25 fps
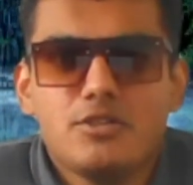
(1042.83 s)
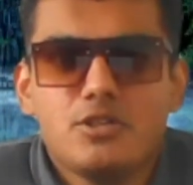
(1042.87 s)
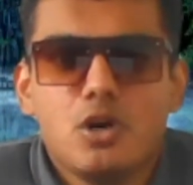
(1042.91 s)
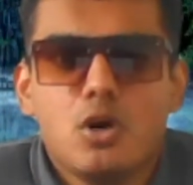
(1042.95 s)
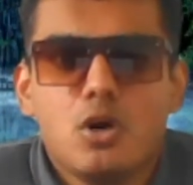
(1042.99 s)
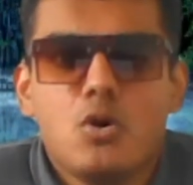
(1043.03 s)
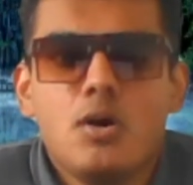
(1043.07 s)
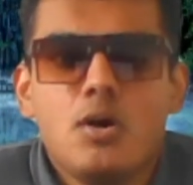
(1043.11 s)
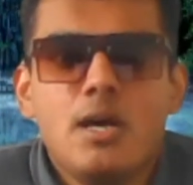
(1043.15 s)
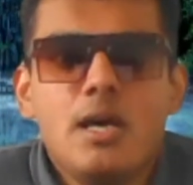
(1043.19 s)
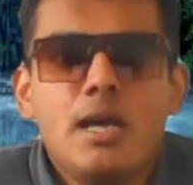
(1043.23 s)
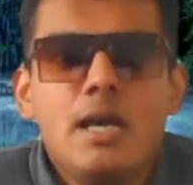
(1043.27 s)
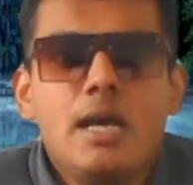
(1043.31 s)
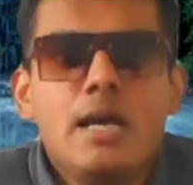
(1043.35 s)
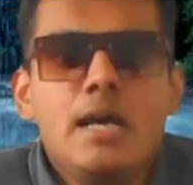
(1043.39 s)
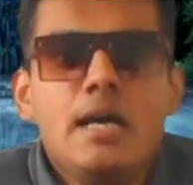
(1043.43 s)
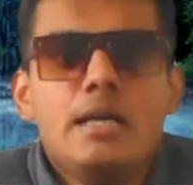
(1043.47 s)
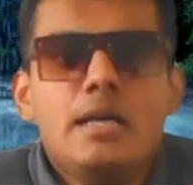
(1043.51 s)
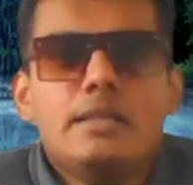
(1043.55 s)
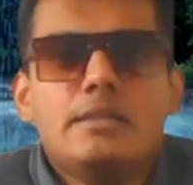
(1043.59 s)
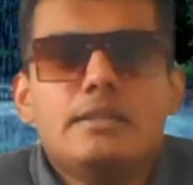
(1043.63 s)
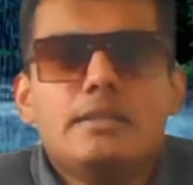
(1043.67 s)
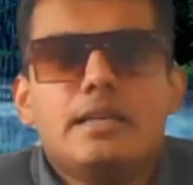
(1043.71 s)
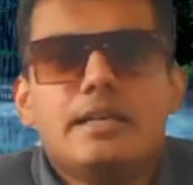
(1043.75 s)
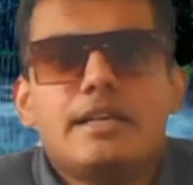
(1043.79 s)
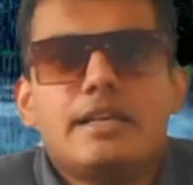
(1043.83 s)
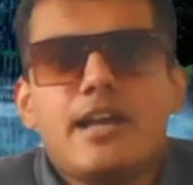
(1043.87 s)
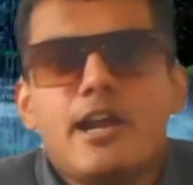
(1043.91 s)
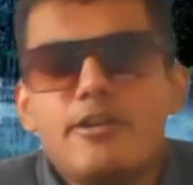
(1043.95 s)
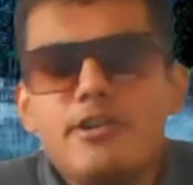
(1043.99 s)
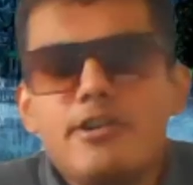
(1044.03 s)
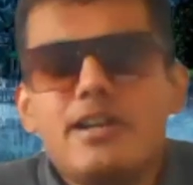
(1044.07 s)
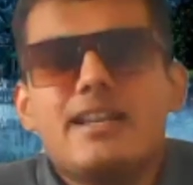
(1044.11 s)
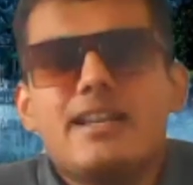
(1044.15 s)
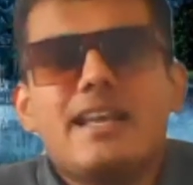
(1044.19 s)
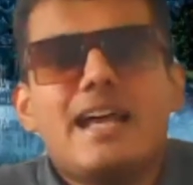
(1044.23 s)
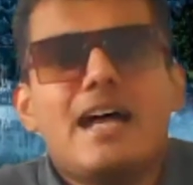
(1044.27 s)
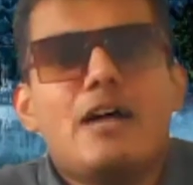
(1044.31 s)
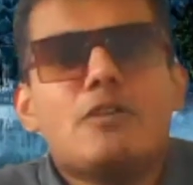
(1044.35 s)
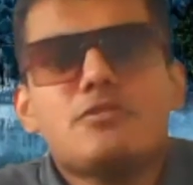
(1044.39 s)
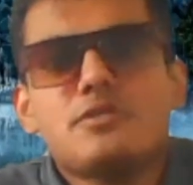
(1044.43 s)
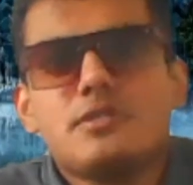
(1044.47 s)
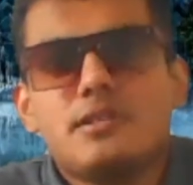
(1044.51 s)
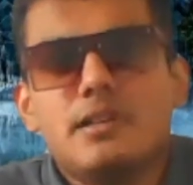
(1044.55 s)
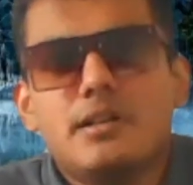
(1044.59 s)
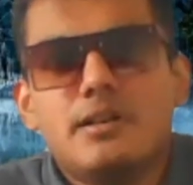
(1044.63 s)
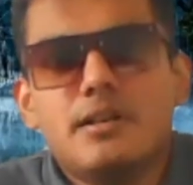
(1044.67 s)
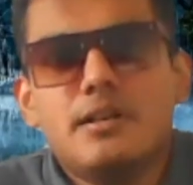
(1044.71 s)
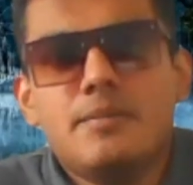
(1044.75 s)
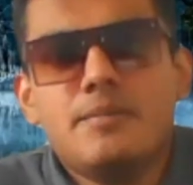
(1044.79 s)
So the career
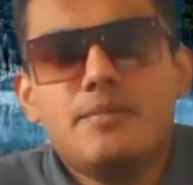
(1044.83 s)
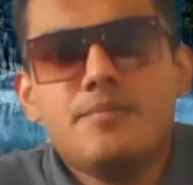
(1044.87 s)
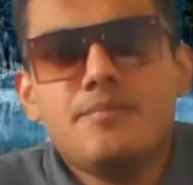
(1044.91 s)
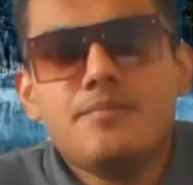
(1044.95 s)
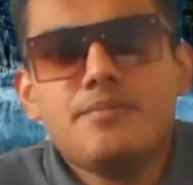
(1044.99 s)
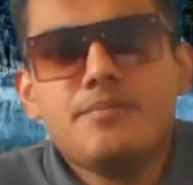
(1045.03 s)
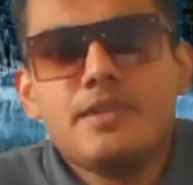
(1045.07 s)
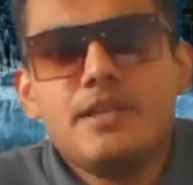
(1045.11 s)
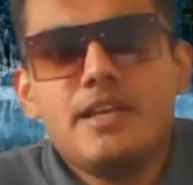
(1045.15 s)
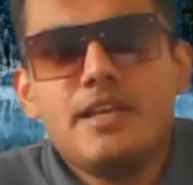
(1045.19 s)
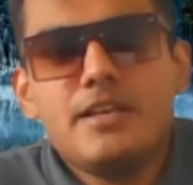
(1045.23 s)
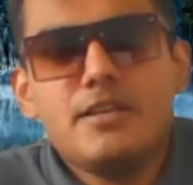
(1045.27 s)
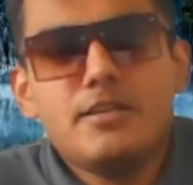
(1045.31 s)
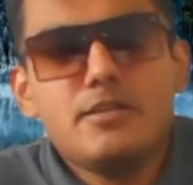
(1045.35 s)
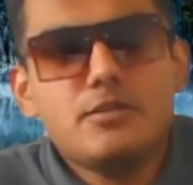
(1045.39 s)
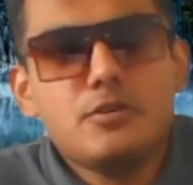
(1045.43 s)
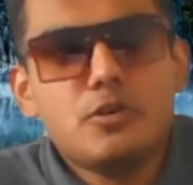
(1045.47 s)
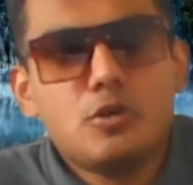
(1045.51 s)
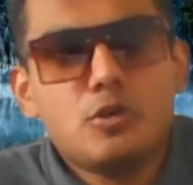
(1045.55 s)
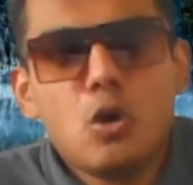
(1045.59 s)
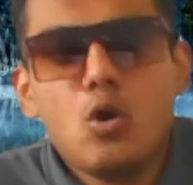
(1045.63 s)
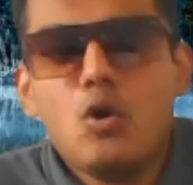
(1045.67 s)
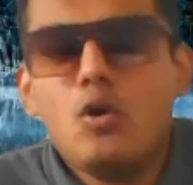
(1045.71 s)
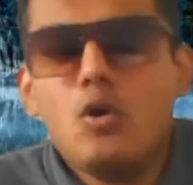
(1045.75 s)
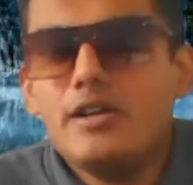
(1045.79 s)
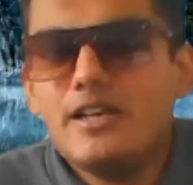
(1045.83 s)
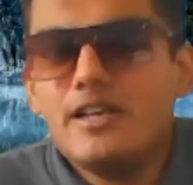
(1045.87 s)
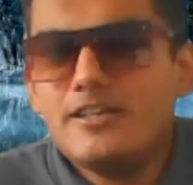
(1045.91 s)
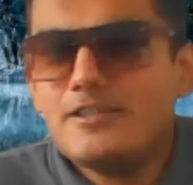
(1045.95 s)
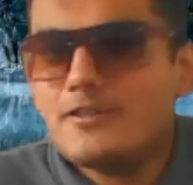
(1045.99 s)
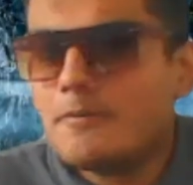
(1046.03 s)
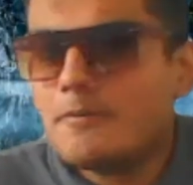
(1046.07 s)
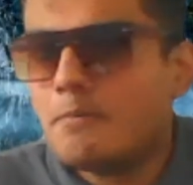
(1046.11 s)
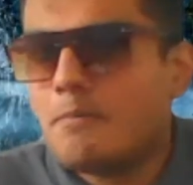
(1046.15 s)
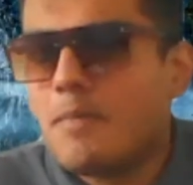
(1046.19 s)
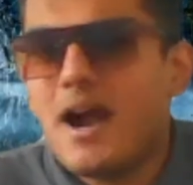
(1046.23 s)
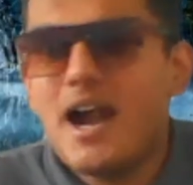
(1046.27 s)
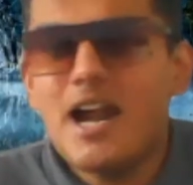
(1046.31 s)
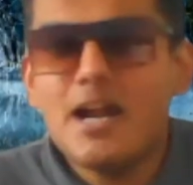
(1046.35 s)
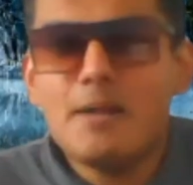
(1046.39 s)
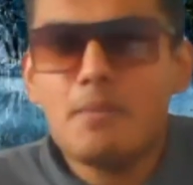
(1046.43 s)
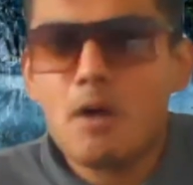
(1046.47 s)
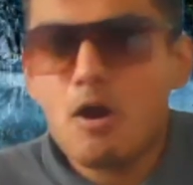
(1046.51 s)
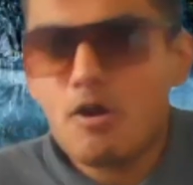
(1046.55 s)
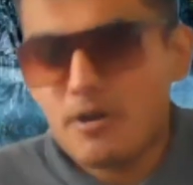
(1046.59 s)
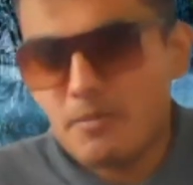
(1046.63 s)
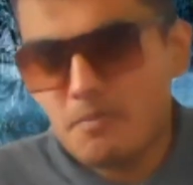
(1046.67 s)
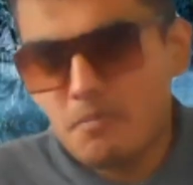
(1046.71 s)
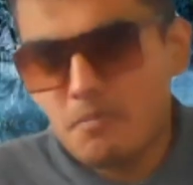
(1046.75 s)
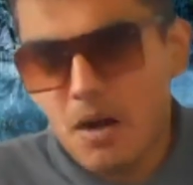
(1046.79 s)
counselor, his role is of
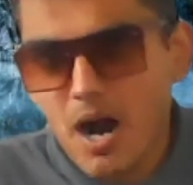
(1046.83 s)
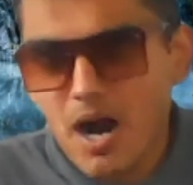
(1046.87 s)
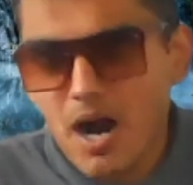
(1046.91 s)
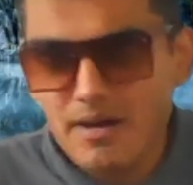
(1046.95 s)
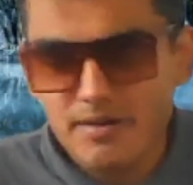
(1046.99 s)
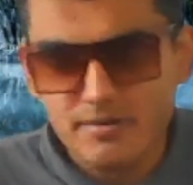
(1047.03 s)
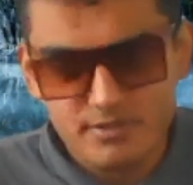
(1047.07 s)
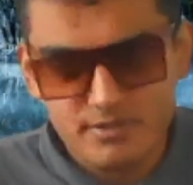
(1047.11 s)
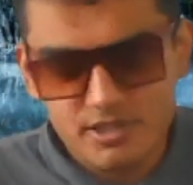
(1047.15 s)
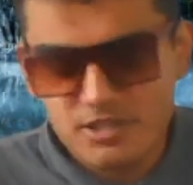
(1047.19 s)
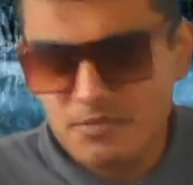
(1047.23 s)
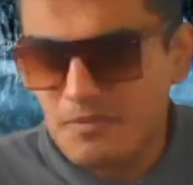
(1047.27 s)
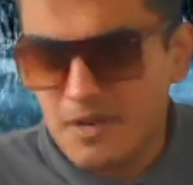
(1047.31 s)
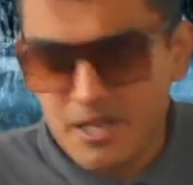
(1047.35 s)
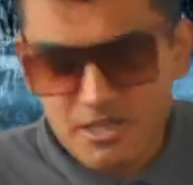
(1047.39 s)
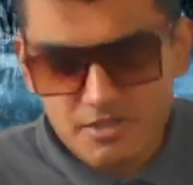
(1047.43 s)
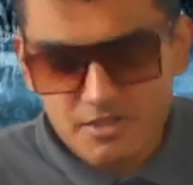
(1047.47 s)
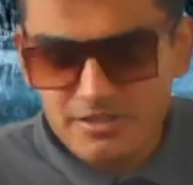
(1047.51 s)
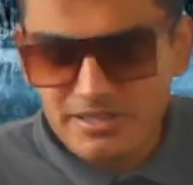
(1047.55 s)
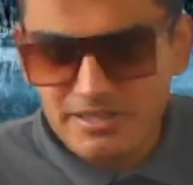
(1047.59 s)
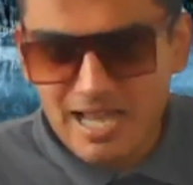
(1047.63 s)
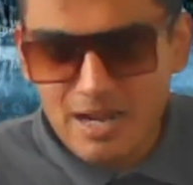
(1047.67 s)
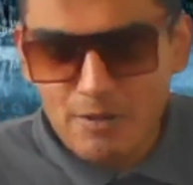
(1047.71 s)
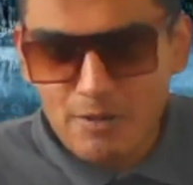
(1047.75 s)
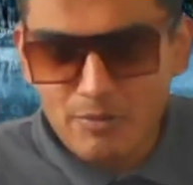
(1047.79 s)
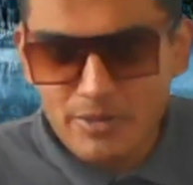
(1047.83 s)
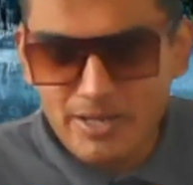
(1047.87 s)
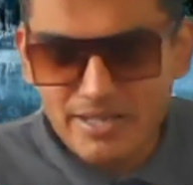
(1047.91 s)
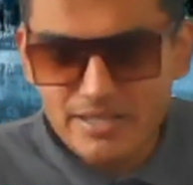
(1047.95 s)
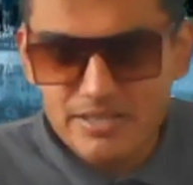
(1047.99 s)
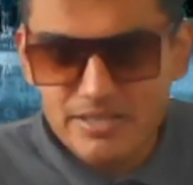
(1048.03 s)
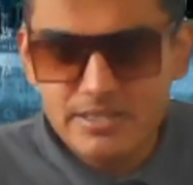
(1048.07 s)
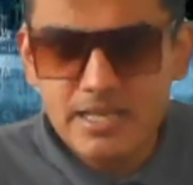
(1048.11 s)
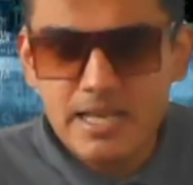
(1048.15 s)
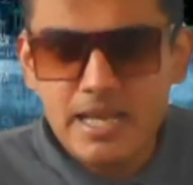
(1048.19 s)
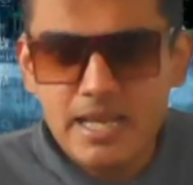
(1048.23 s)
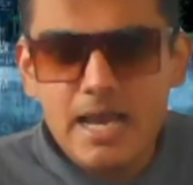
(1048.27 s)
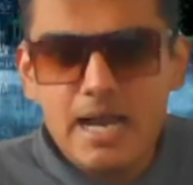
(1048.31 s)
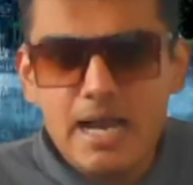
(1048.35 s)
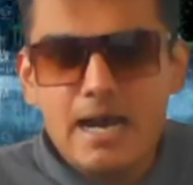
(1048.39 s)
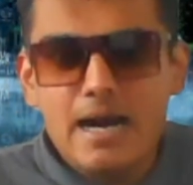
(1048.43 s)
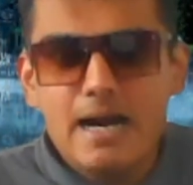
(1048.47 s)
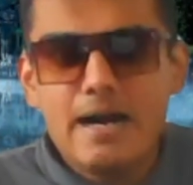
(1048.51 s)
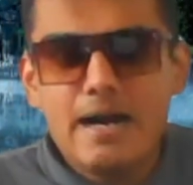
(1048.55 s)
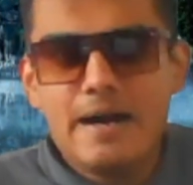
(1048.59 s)
paramount importance, especially nowadays.